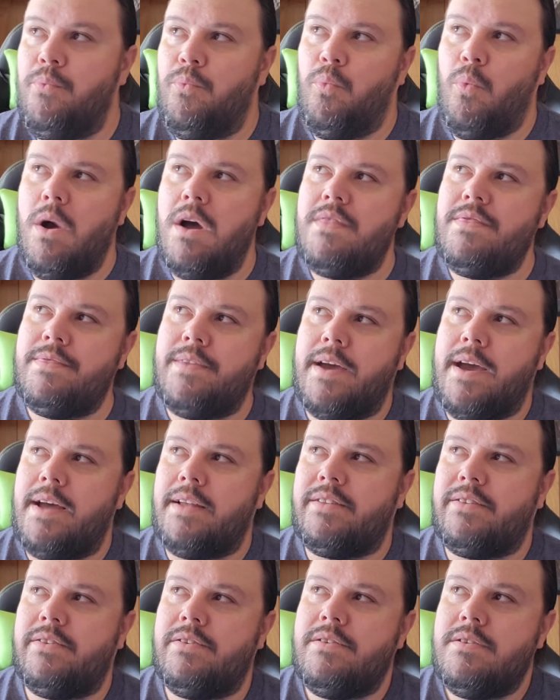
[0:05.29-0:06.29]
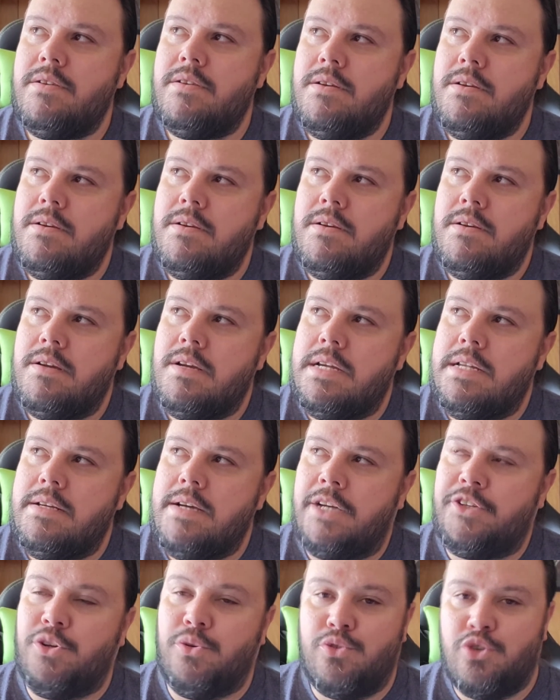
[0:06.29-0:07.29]
One that
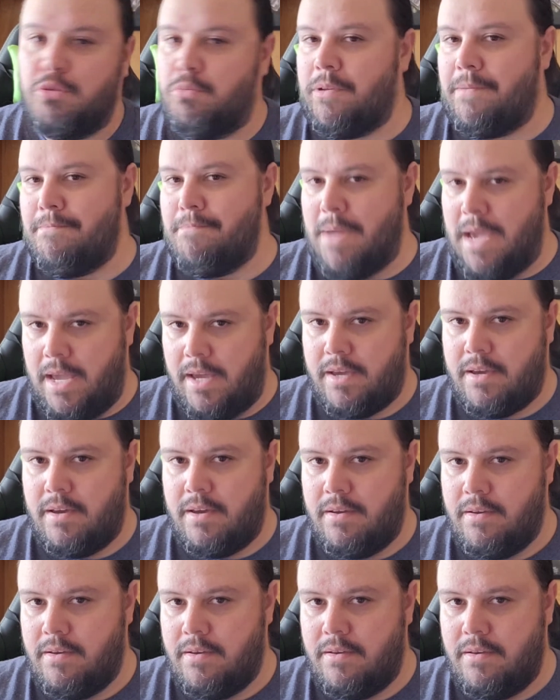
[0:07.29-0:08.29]
I don't normally make.